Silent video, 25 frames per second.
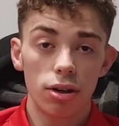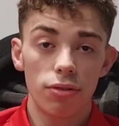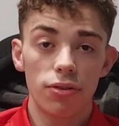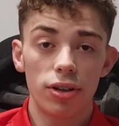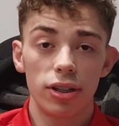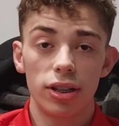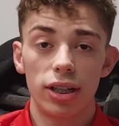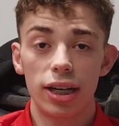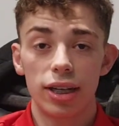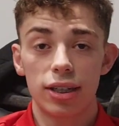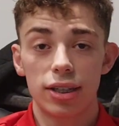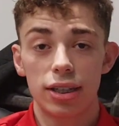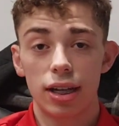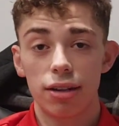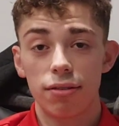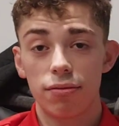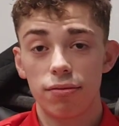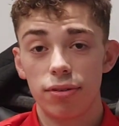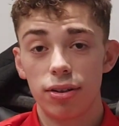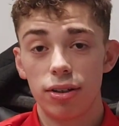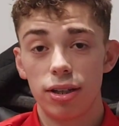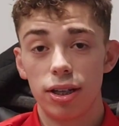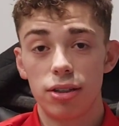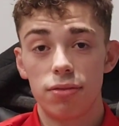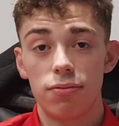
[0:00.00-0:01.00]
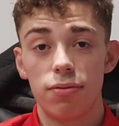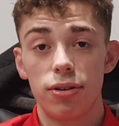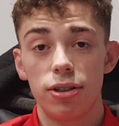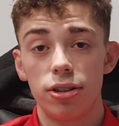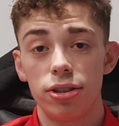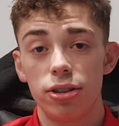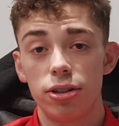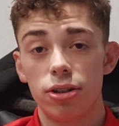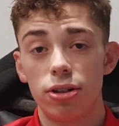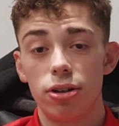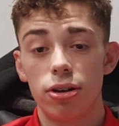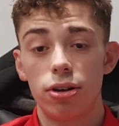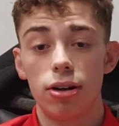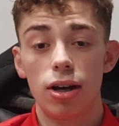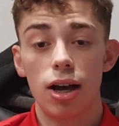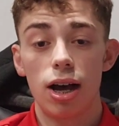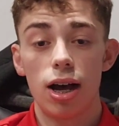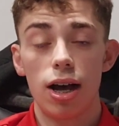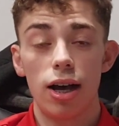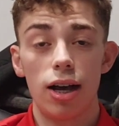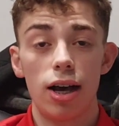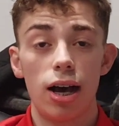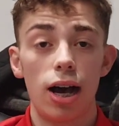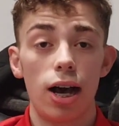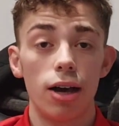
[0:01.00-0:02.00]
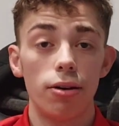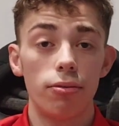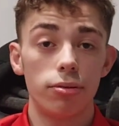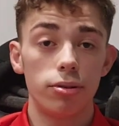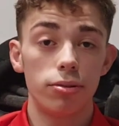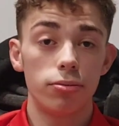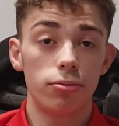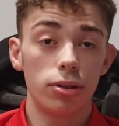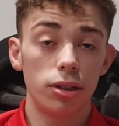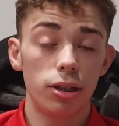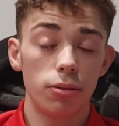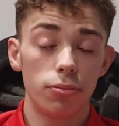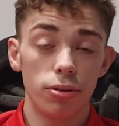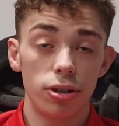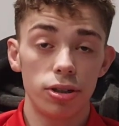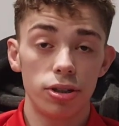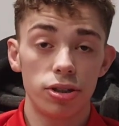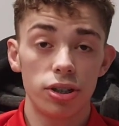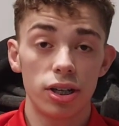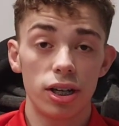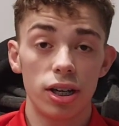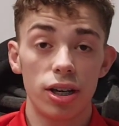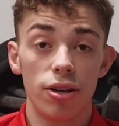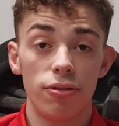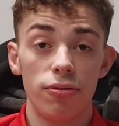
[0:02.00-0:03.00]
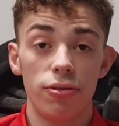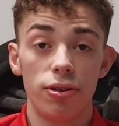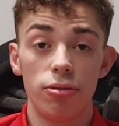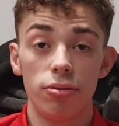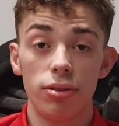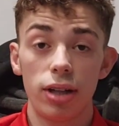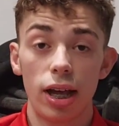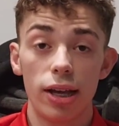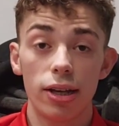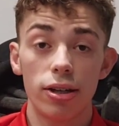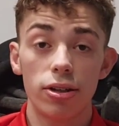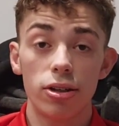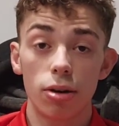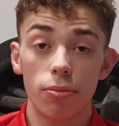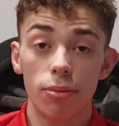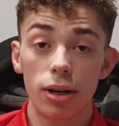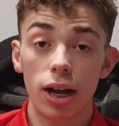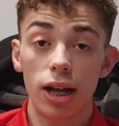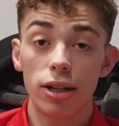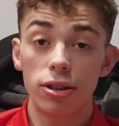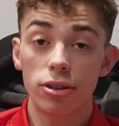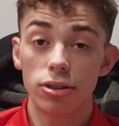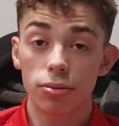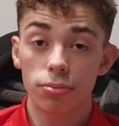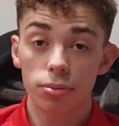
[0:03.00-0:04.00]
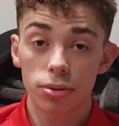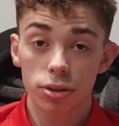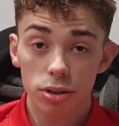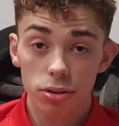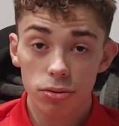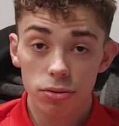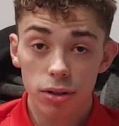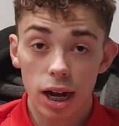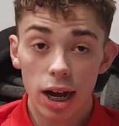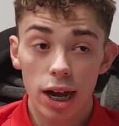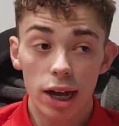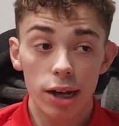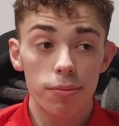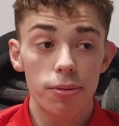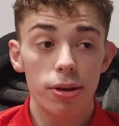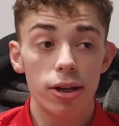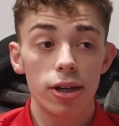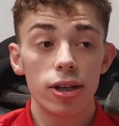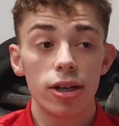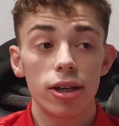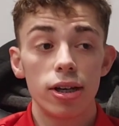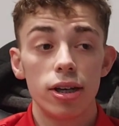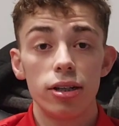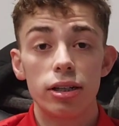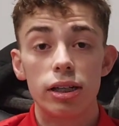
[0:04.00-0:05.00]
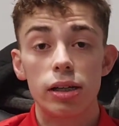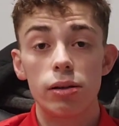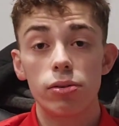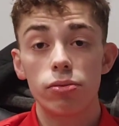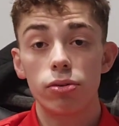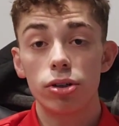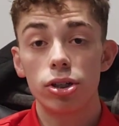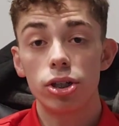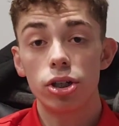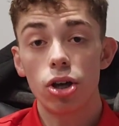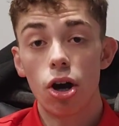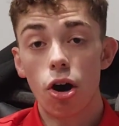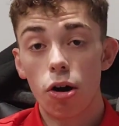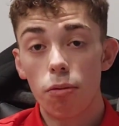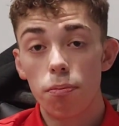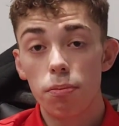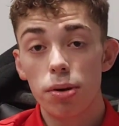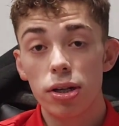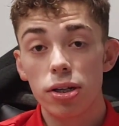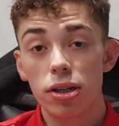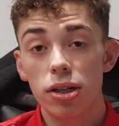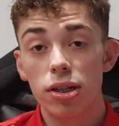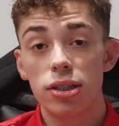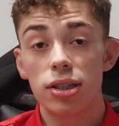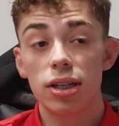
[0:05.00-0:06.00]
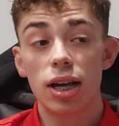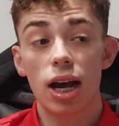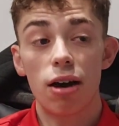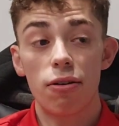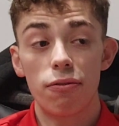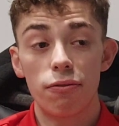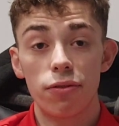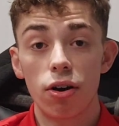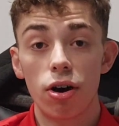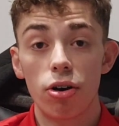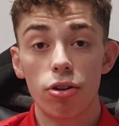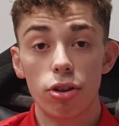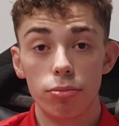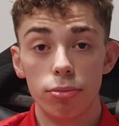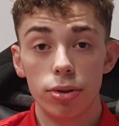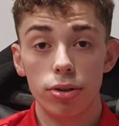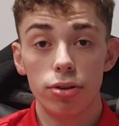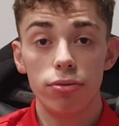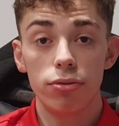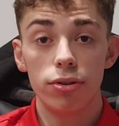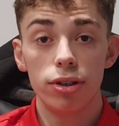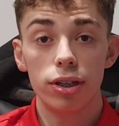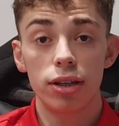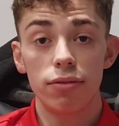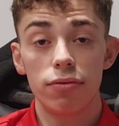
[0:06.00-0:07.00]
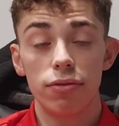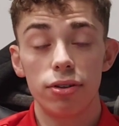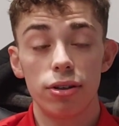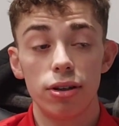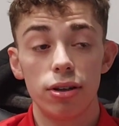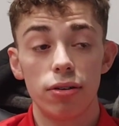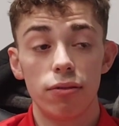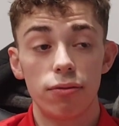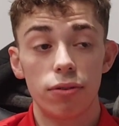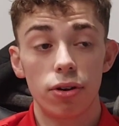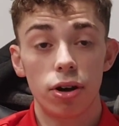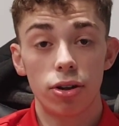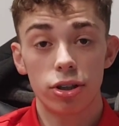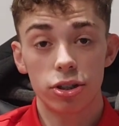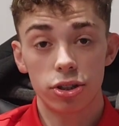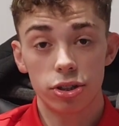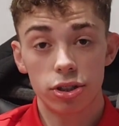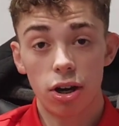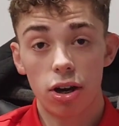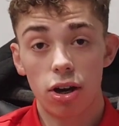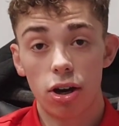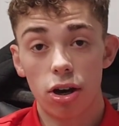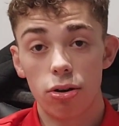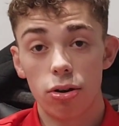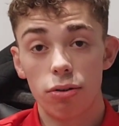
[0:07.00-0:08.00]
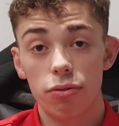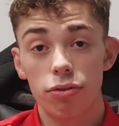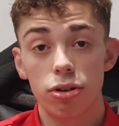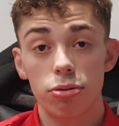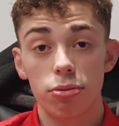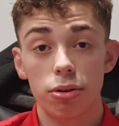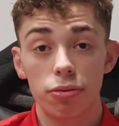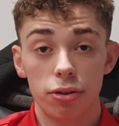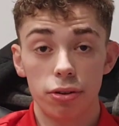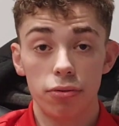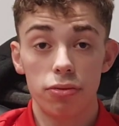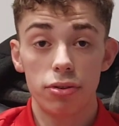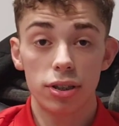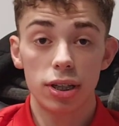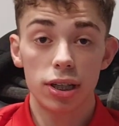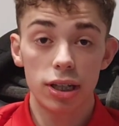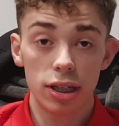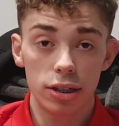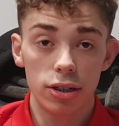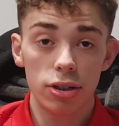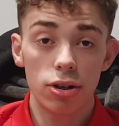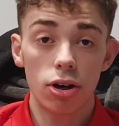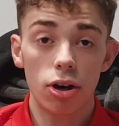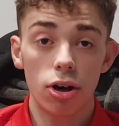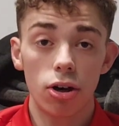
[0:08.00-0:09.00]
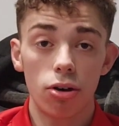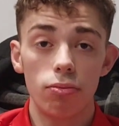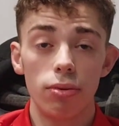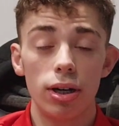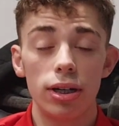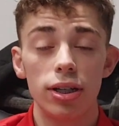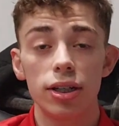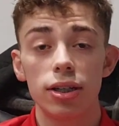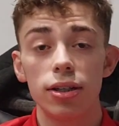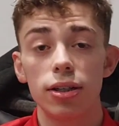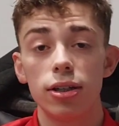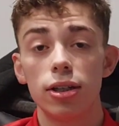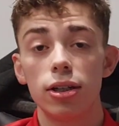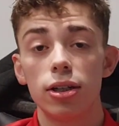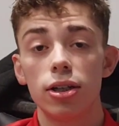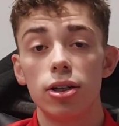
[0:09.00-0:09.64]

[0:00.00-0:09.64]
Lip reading: if you like this video, I would really appreciate it if you like, comment, and subscribe. Tell me what your opinions are for the movie, for the short horror film, if you've seen it already.